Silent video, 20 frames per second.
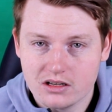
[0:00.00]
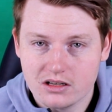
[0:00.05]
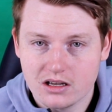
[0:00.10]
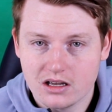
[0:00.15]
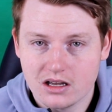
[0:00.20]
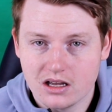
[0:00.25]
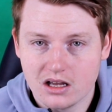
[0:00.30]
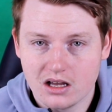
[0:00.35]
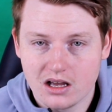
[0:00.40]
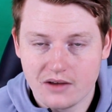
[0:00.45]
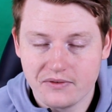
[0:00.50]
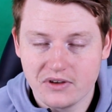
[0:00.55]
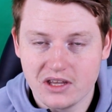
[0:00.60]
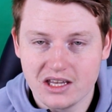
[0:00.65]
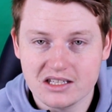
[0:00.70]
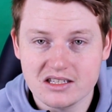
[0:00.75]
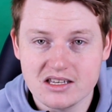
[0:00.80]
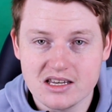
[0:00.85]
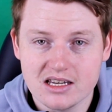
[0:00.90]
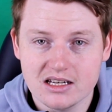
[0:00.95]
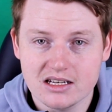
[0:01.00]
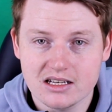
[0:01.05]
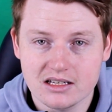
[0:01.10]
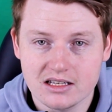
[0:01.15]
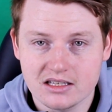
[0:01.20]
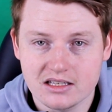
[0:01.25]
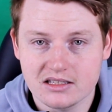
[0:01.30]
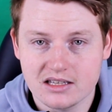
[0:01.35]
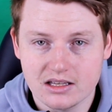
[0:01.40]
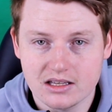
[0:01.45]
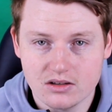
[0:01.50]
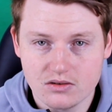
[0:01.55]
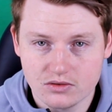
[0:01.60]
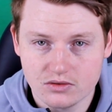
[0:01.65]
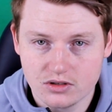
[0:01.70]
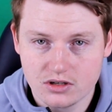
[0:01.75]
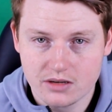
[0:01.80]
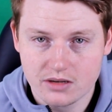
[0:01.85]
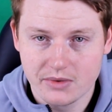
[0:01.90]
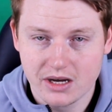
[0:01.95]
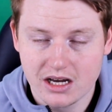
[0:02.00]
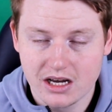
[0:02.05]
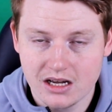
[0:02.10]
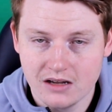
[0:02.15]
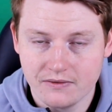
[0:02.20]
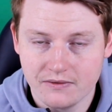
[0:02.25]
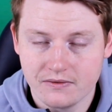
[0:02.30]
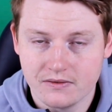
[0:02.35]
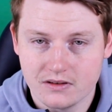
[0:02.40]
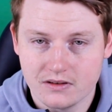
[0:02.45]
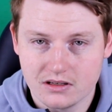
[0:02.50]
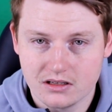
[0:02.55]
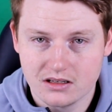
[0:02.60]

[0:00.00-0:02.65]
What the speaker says: I feel like Dearden is their long-term half.